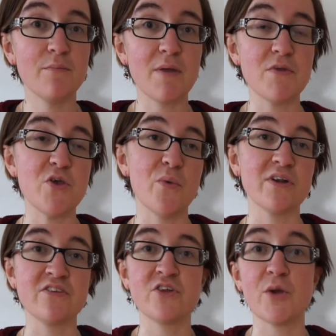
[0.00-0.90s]
Maybe you want
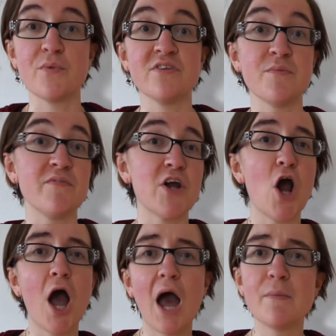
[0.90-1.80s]
to start with some of their
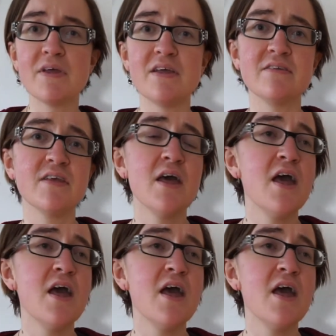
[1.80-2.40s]
hobbies,